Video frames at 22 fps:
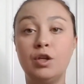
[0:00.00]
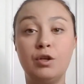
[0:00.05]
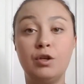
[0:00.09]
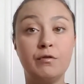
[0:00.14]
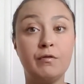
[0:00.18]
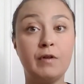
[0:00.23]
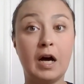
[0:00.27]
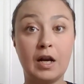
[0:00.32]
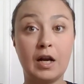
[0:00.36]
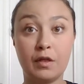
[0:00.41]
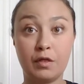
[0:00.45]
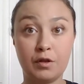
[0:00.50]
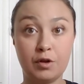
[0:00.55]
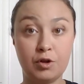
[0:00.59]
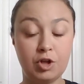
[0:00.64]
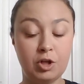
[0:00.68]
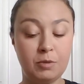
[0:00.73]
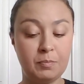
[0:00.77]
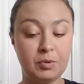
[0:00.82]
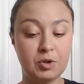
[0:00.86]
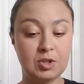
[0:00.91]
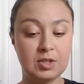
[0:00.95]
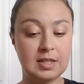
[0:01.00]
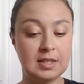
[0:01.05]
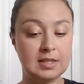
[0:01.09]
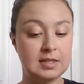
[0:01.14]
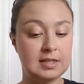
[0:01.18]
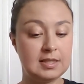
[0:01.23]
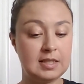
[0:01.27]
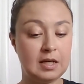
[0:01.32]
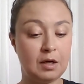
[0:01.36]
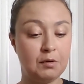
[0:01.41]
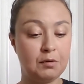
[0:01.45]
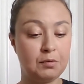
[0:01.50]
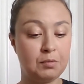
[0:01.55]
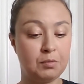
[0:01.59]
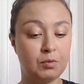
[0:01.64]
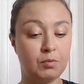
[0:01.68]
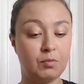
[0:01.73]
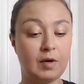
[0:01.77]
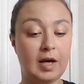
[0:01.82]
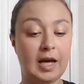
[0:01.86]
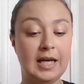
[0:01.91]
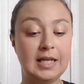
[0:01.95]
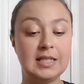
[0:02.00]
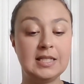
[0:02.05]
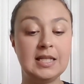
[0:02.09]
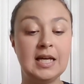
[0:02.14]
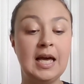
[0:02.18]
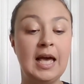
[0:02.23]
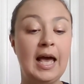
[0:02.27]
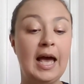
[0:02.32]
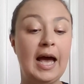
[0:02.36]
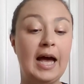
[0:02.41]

You've got a thirty percent sell-through rate